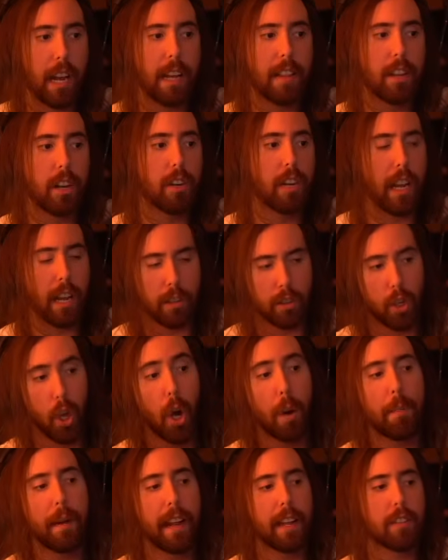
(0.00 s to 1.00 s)
that, yeah, No
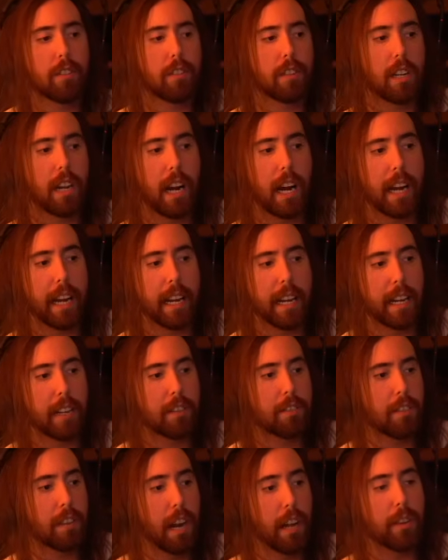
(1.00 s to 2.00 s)
Man's Sky is
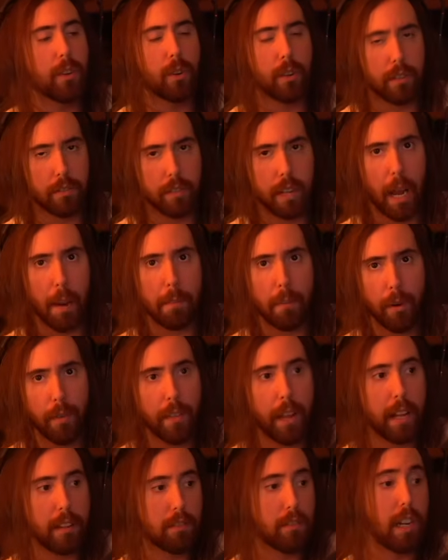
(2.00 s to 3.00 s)
another example of
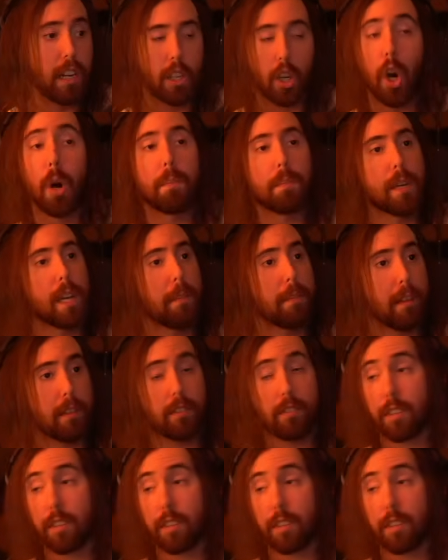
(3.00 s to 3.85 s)
that. It's not copium, it's the